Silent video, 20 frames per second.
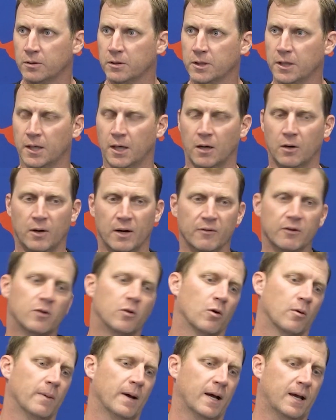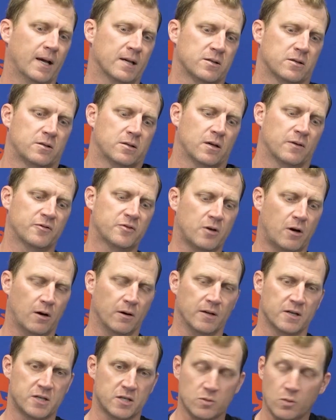You know, every quarterback has a tough start.
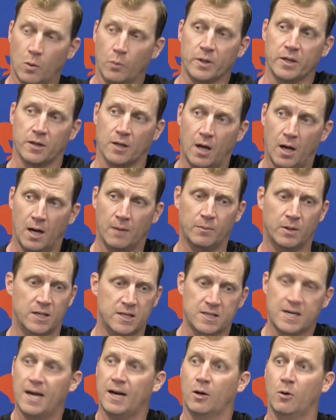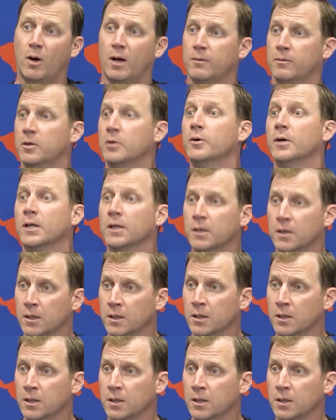This is what we thought, but he's got to go out and do it.